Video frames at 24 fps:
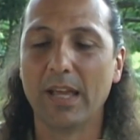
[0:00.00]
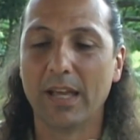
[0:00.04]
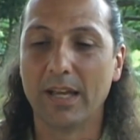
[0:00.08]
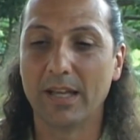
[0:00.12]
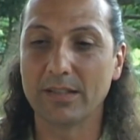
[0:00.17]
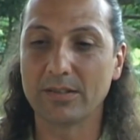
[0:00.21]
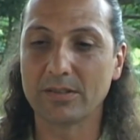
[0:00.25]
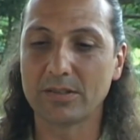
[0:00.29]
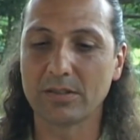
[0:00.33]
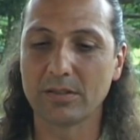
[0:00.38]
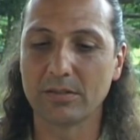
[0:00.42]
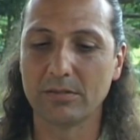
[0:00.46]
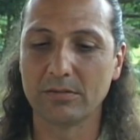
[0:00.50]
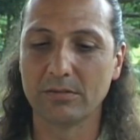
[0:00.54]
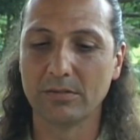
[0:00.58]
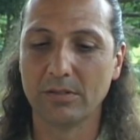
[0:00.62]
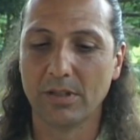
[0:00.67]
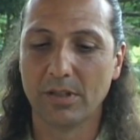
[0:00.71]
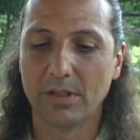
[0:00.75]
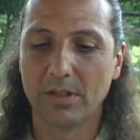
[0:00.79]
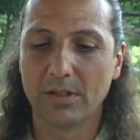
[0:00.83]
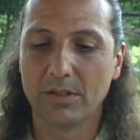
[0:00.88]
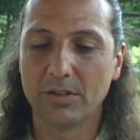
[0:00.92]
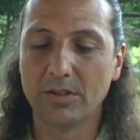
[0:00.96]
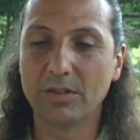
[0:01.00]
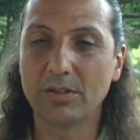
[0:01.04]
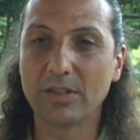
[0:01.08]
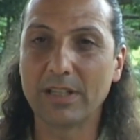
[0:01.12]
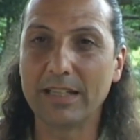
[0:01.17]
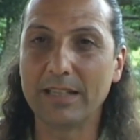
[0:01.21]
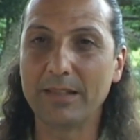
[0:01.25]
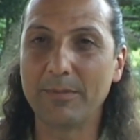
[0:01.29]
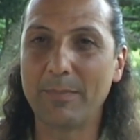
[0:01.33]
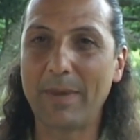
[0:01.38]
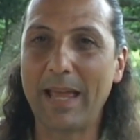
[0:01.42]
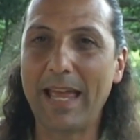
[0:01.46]
And so you
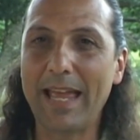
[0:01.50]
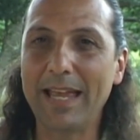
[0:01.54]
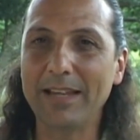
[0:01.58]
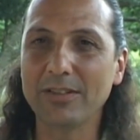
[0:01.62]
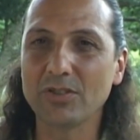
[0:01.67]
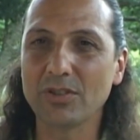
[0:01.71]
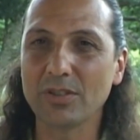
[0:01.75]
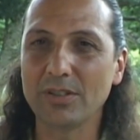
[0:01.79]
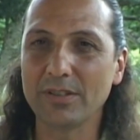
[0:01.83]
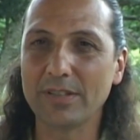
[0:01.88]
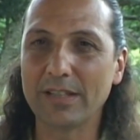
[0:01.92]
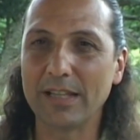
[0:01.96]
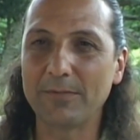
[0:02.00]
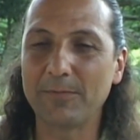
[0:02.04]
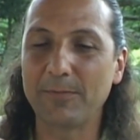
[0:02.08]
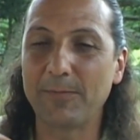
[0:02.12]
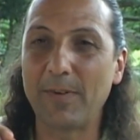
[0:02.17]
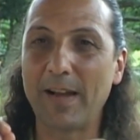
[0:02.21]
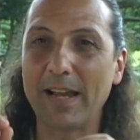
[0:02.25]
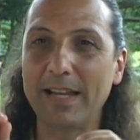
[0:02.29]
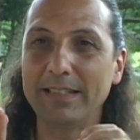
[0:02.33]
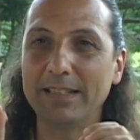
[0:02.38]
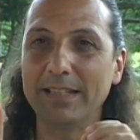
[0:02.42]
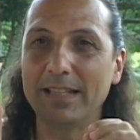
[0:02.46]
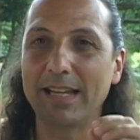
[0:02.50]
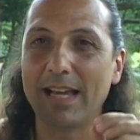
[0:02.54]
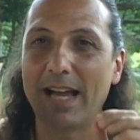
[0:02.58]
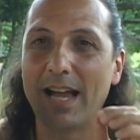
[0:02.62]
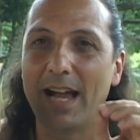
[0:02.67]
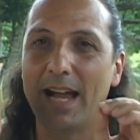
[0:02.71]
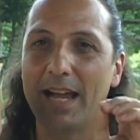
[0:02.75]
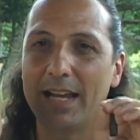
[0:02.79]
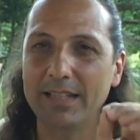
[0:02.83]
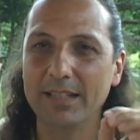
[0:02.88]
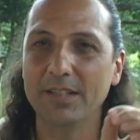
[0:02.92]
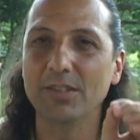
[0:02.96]
can imagine that finding
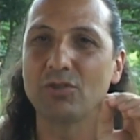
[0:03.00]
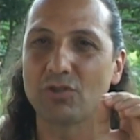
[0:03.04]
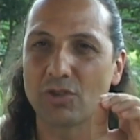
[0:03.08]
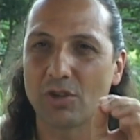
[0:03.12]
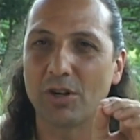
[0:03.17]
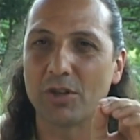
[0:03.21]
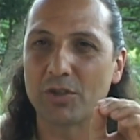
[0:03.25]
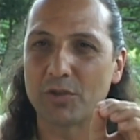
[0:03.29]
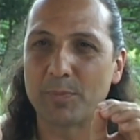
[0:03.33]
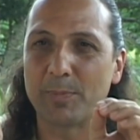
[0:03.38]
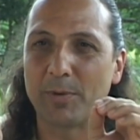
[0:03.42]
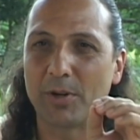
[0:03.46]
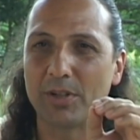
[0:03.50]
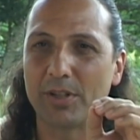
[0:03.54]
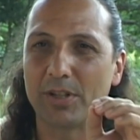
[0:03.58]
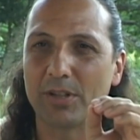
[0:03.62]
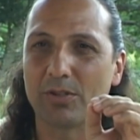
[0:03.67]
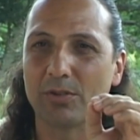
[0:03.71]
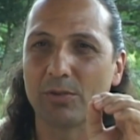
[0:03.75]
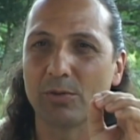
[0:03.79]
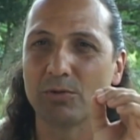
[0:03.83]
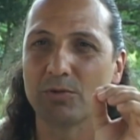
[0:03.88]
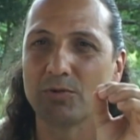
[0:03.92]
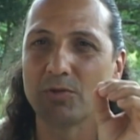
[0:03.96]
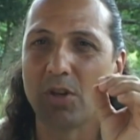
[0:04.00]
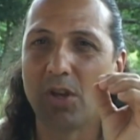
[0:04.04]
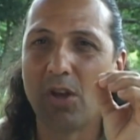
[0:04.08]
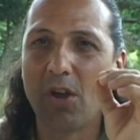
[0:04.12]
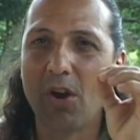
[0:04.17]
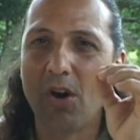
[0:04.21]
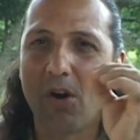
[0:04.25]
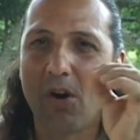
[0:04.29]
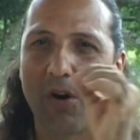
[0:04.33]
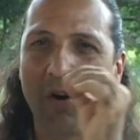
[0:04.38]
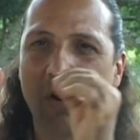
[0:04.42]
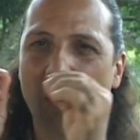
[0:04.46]
highly charged particles
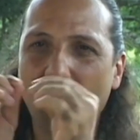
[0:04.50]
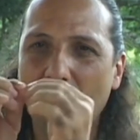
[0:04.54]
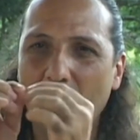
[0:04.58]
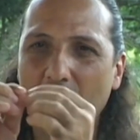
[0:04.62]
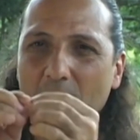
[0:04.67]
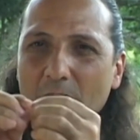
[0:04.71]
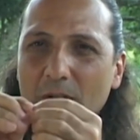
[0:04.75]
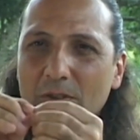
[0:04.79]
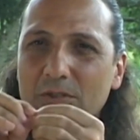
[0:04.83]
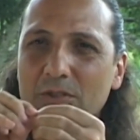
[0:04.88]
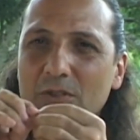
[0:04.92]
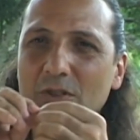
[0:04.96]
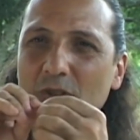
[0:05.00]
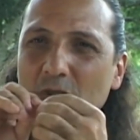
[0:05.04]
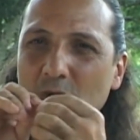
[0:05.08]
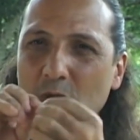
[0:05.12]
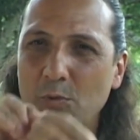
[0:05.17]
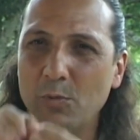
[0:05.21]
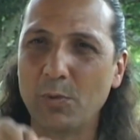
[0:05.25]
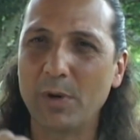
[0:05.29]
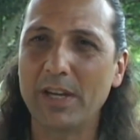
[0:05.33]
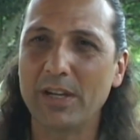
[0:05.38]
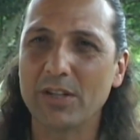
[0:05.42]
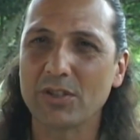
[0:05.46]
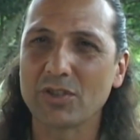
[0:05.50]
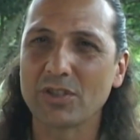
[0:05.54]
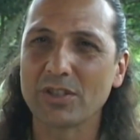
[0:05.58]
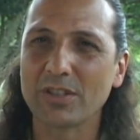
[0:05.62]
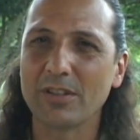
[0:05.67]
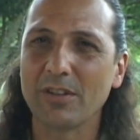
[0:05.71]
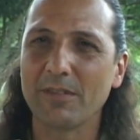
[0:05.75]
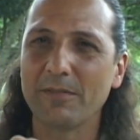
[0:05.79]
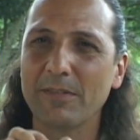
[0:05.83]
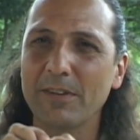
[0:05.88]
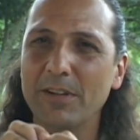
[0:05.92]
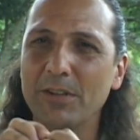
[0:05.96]
all squished
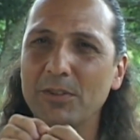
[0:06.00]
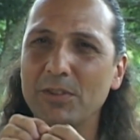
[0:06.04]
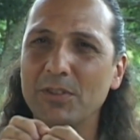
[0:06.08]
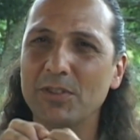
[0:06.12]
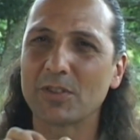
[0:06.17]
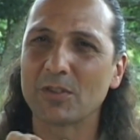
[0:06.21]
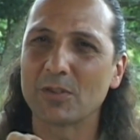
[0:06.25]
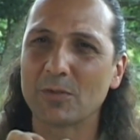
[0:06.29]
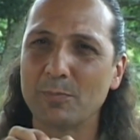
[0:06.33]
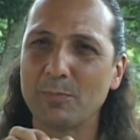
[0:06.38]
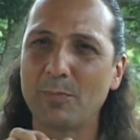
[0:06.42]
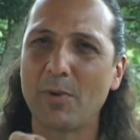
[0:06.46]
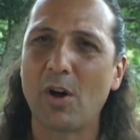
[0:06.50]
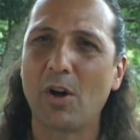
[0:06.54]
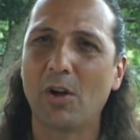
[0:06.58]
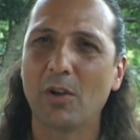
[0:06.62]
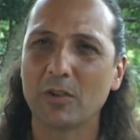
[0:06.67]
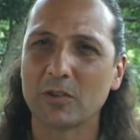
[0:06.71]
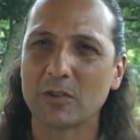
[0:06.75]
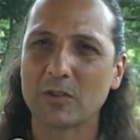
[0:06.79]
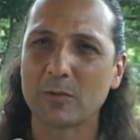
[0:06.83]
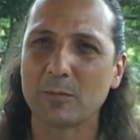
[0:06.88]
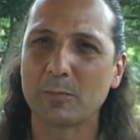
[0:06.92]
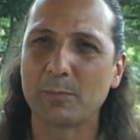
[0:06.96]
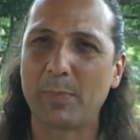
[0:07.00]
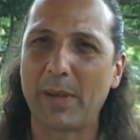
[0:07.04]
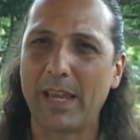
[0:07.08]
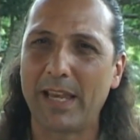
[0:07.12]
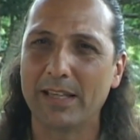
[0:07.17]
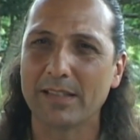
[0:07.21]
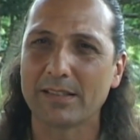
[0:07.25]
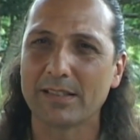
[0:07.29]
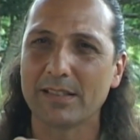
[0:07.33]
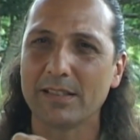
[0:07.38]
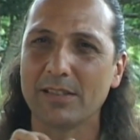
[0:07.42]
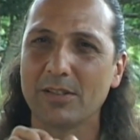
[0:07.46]
in a very small
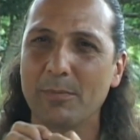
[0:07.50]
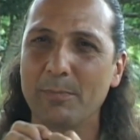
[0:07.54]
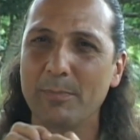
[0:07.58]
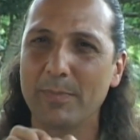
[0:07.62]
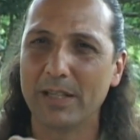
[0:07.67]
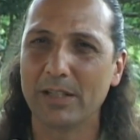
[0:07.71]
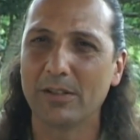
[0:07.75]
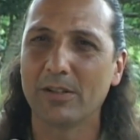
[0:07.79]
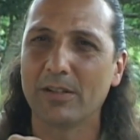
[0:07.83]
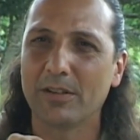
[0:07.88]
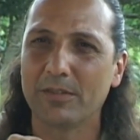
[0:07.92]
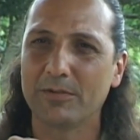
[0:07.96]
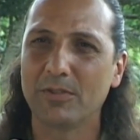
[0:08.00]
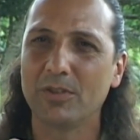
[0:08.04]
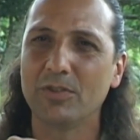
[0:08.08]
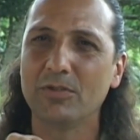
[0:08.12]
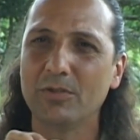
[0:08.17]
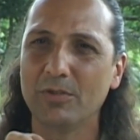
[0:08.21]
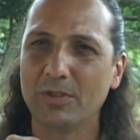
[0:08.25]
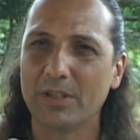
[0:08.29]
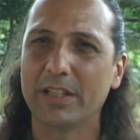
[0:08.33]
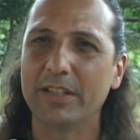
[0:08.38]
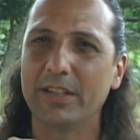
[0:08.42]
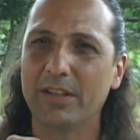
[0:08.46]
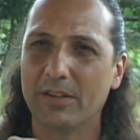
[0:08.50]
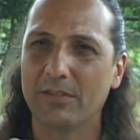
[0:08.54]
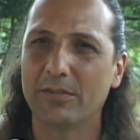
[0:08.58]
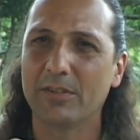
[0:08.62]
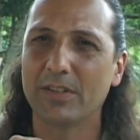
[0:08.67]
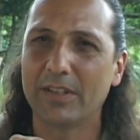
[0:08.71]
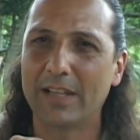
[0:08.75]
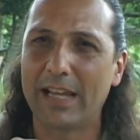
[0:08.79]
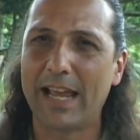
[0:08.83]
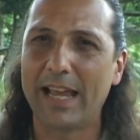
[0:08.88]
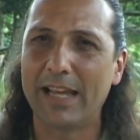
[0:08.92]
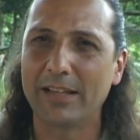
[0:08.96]
space in the middle of the nuclei of
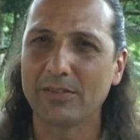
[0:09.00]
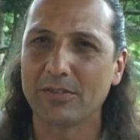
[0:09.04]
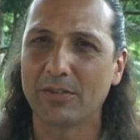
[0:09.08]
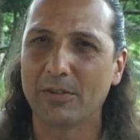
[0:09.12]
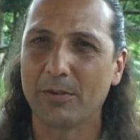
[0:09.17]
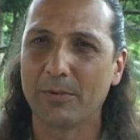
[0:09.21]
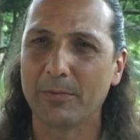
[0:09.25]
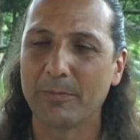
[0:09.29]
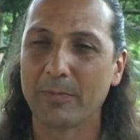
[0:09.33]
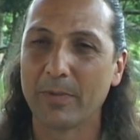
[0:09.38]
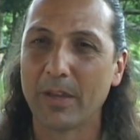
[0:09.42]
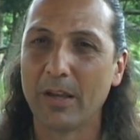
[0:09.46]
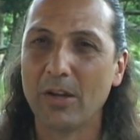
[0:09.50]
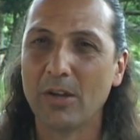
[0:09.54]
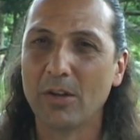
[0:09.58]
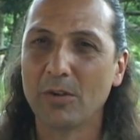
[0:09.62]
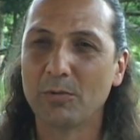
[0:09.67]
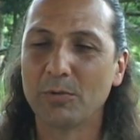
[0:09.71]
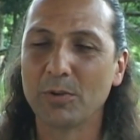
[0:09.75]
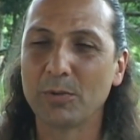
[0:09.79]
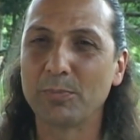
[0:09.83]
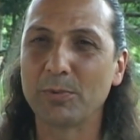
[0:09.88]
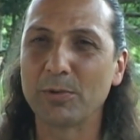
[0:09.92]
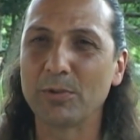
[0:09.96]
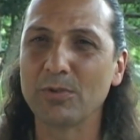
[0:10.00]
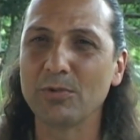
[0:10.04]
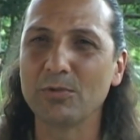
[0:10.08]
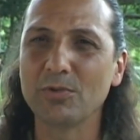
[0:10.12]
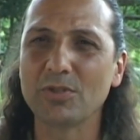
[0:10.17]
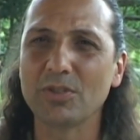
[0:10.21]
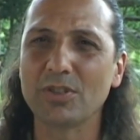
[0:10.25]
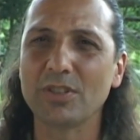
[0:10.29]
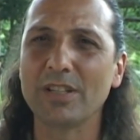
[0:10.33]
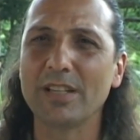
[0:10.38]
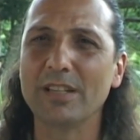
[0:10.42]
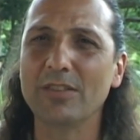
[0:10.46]
an atom would
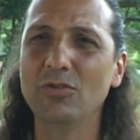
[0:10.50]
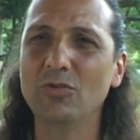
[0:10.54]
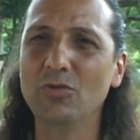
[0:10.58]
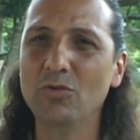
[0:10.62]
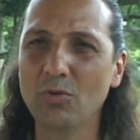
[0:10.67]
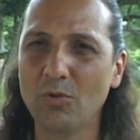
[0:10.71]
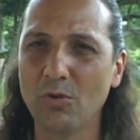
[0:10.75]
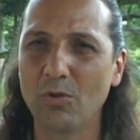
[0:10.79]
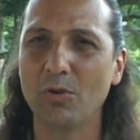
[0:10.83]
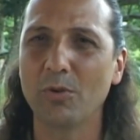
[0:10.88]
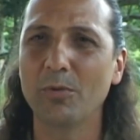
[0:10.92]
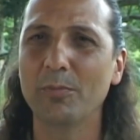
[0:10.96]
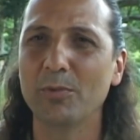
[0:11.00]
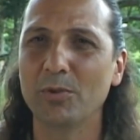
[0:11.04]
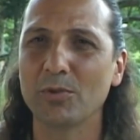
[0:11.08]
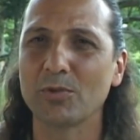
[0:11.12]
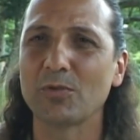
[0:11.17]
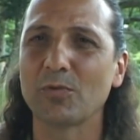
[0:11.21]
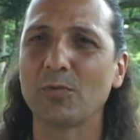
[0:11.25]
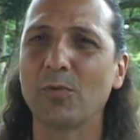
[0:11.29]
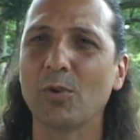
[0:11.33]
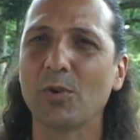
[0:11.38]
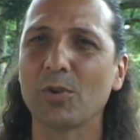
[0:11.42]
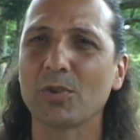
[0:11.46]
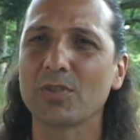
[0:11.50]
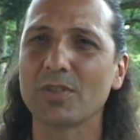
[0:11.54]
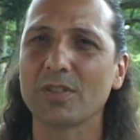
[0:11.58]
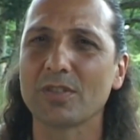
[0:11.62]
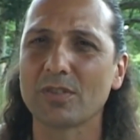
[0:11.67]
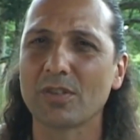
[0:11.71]
produce an enormous force.